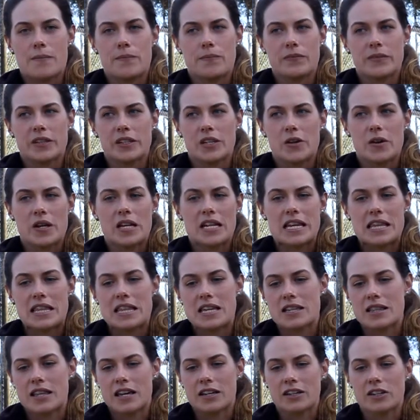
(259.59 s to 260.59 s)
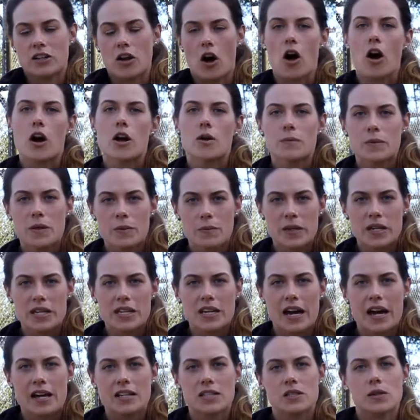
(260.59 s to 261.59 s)
anything that could harm the big
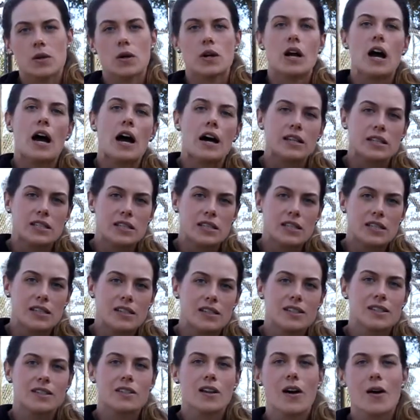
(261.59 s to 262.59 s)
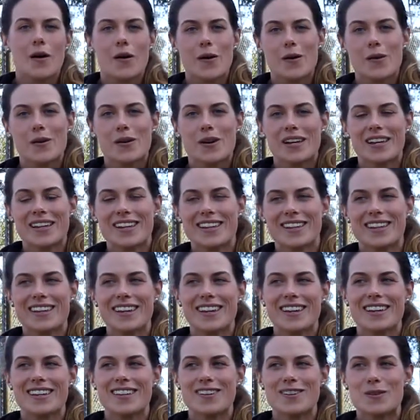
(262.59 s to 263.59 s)
cats or us. So
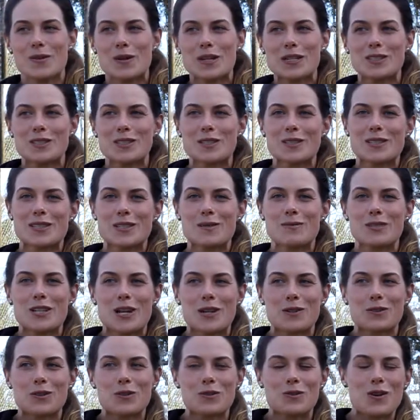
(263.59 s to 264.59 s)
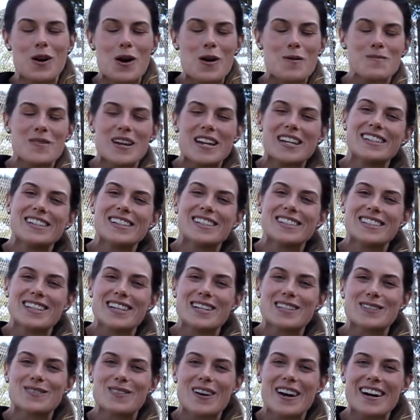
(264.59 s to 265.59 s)
you will do some general farm maintenance
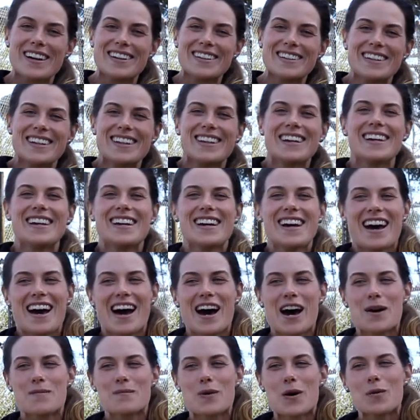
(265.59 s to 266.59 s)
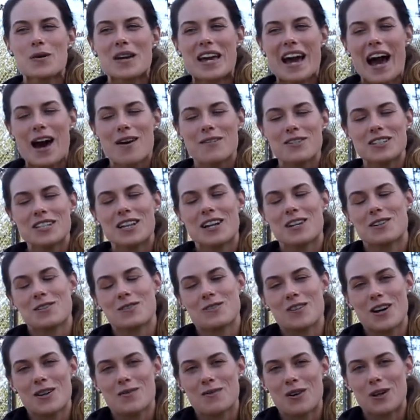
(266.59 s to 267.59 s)
as well, but we have a lot of
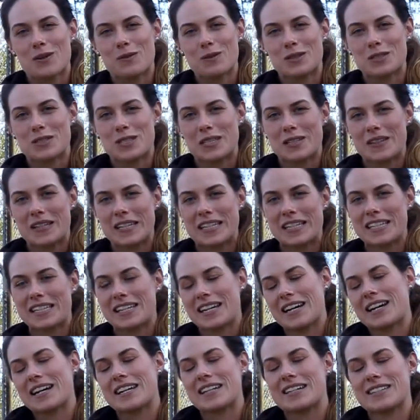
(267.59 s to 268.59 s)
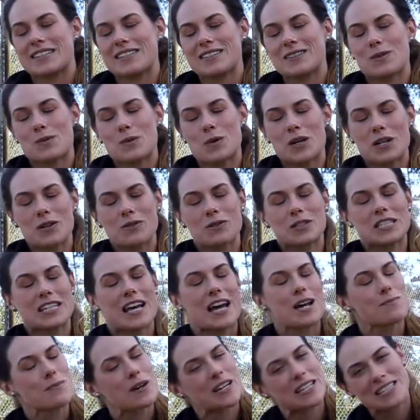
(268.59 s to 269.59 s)
fun while we do it. You work
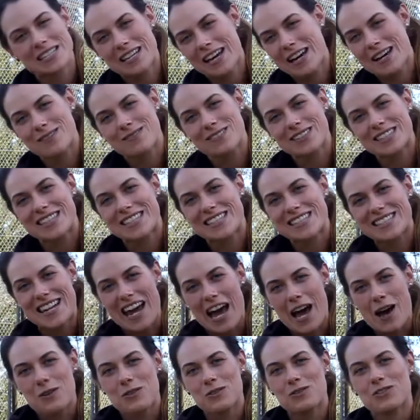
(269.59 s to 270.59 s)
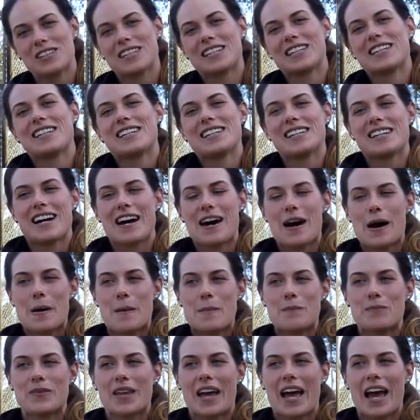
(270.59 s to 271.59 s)
side by side with the staff,
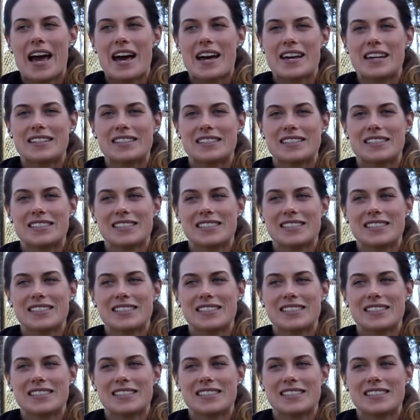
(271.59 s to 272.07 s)
and